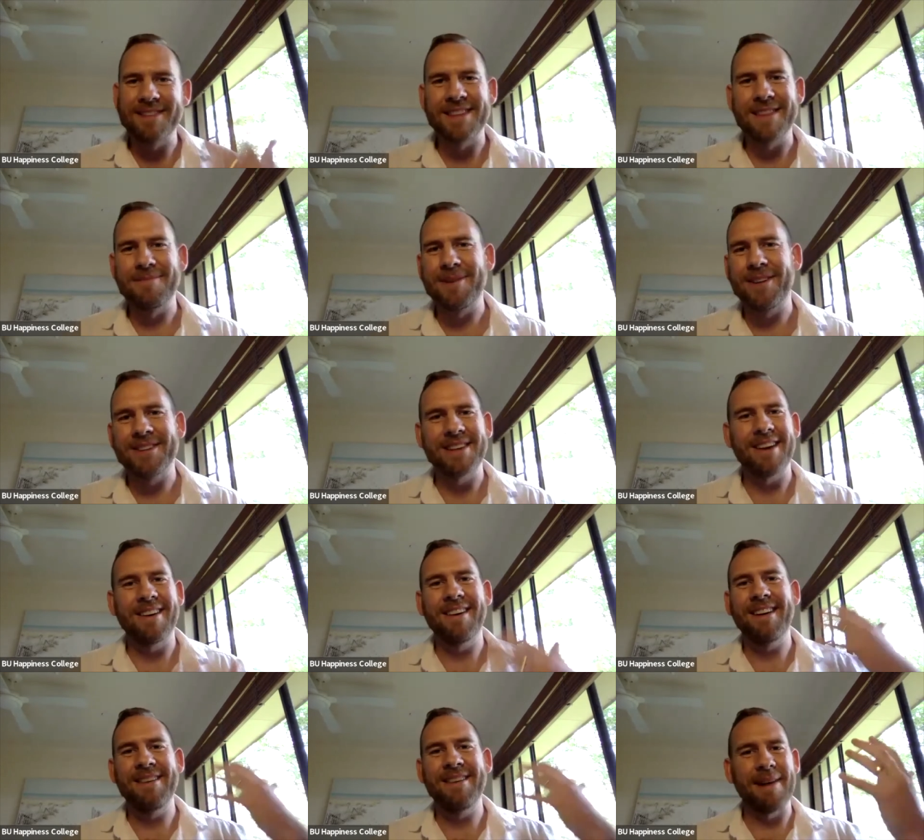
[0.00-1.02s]
in the
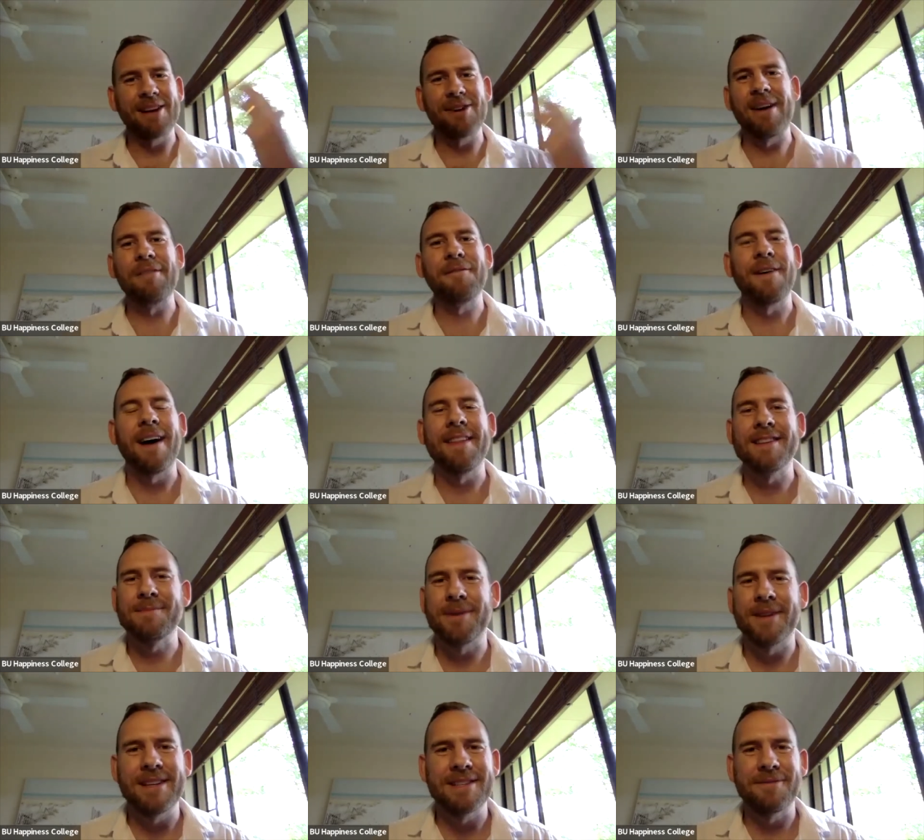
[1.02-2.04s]
military, my grandfather's
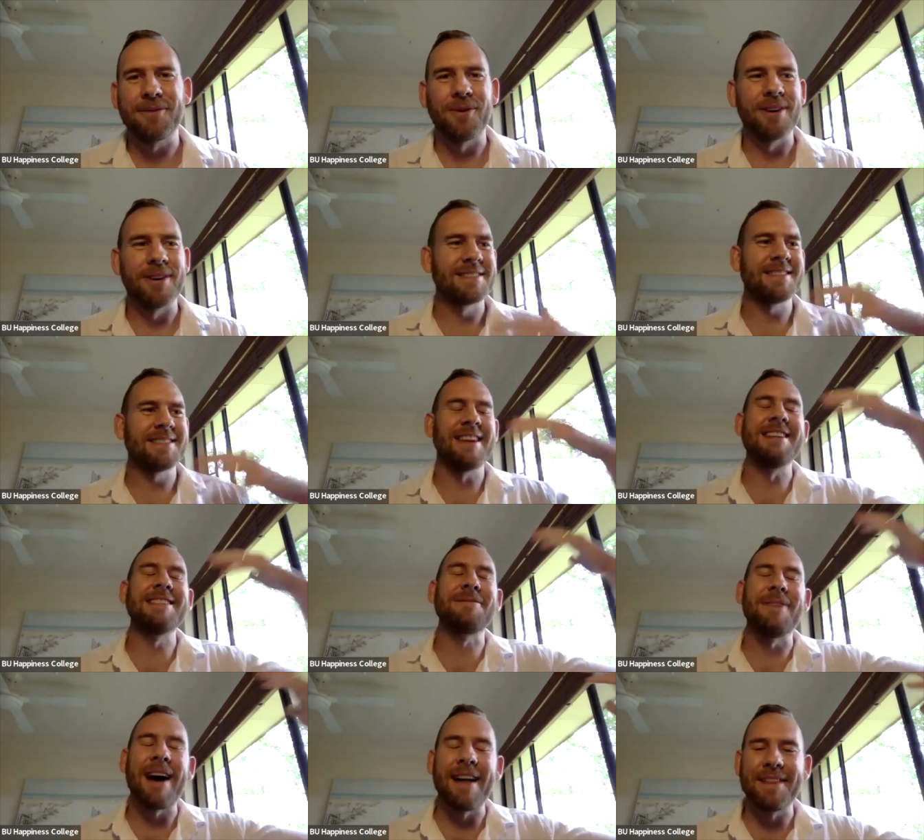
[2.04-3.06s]
police force, his
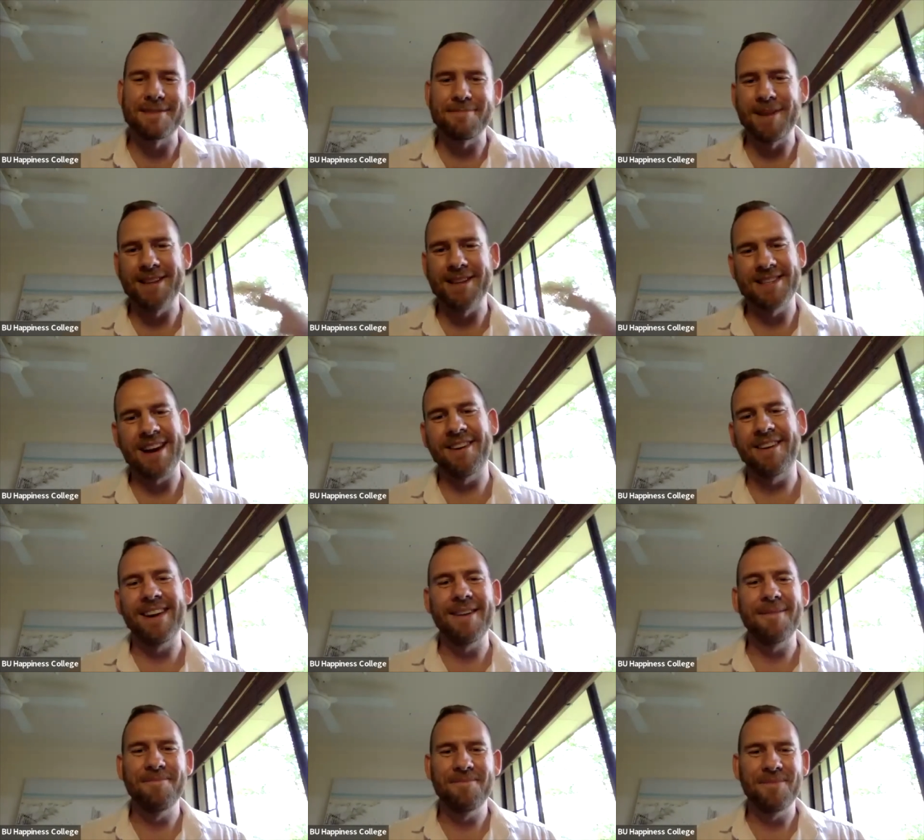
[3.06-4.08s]
father's
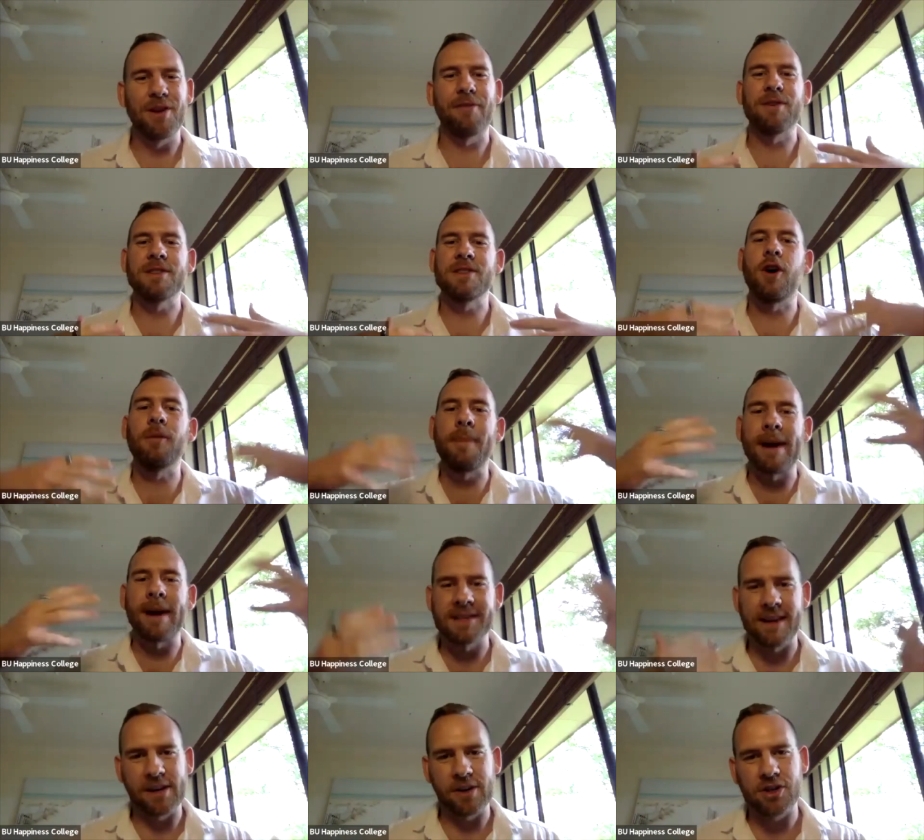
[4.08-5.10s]
military. For as long back
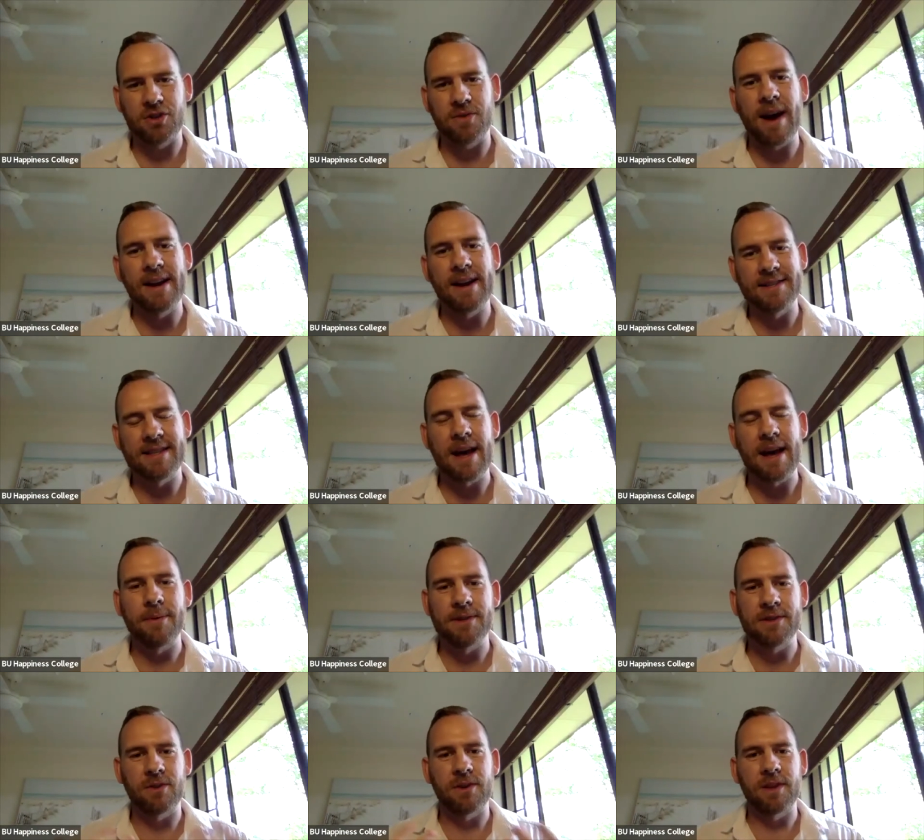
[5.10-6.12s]
as I could trace, that
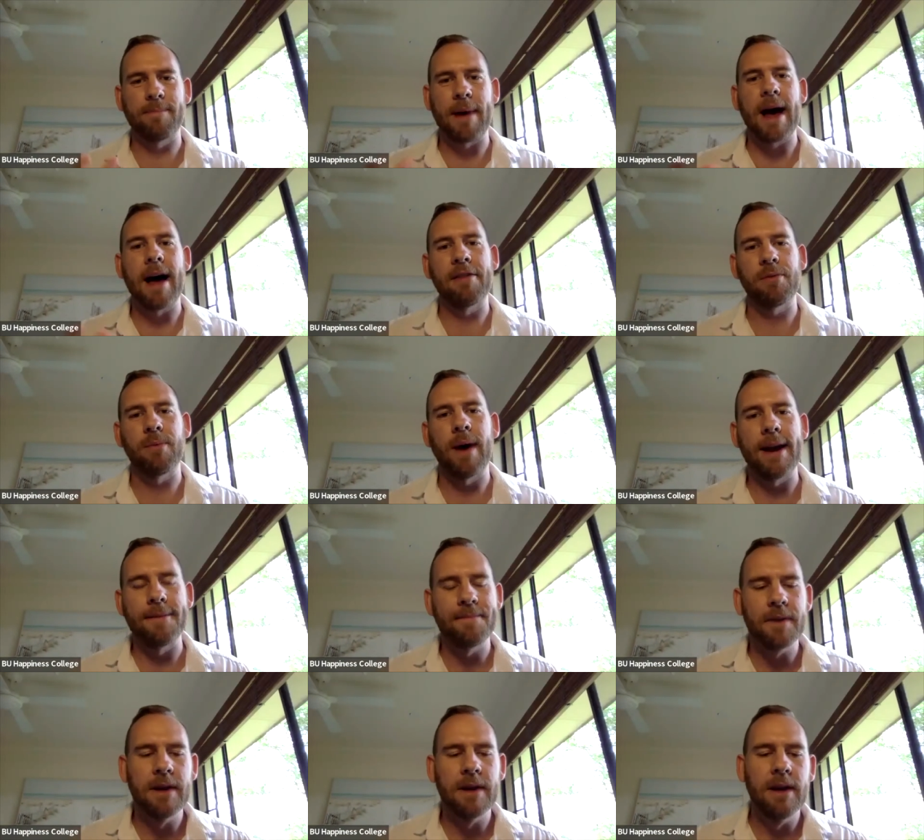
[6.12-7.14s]
was sort of the pathway
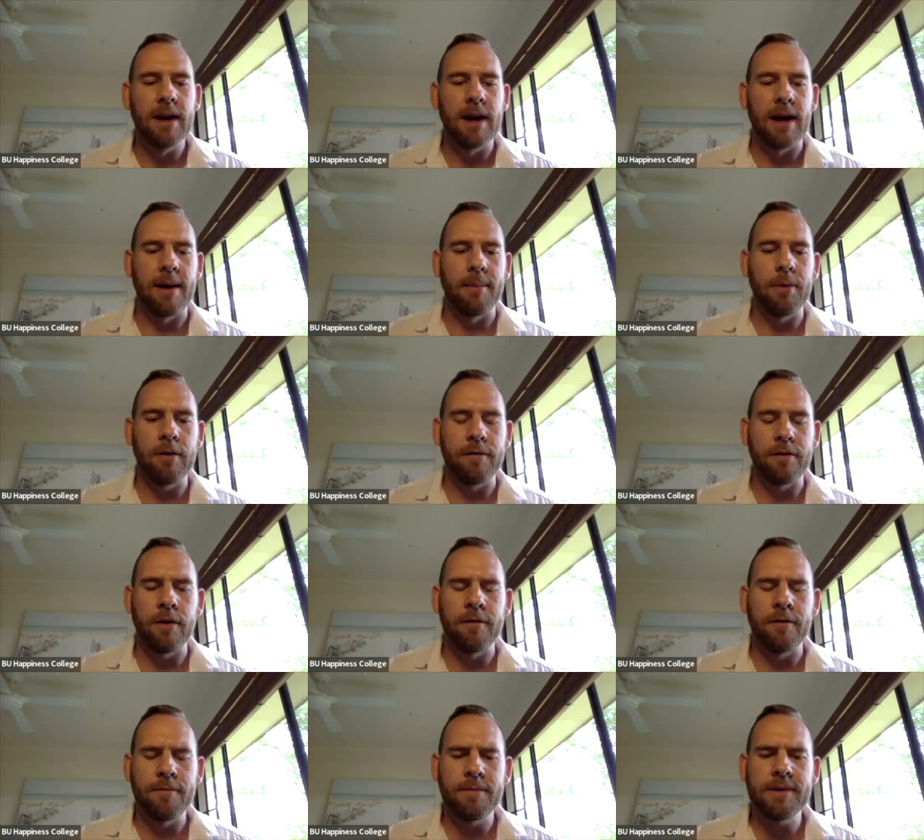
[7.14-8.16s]
um, of,
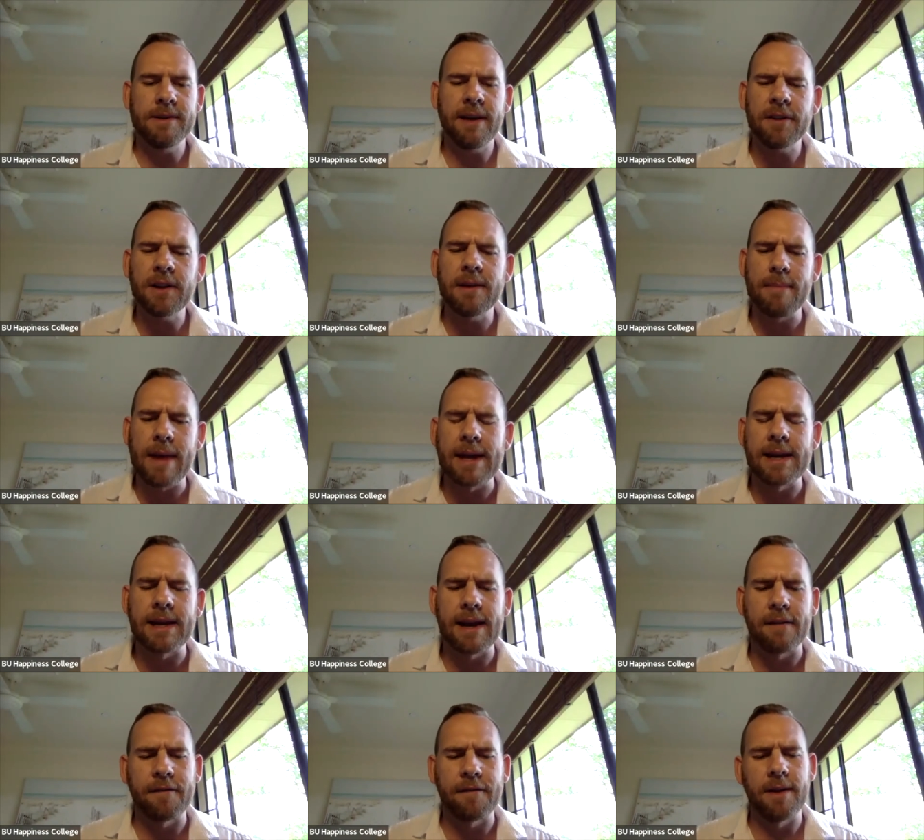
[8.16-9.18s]
of definitely men in
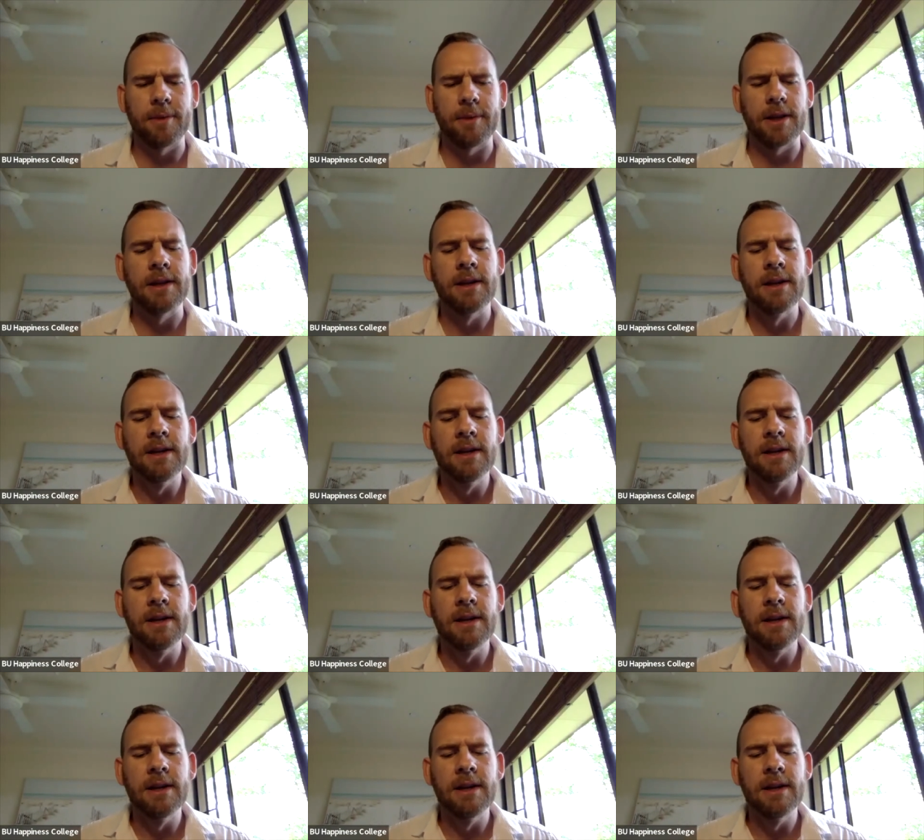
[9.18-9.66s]
our family.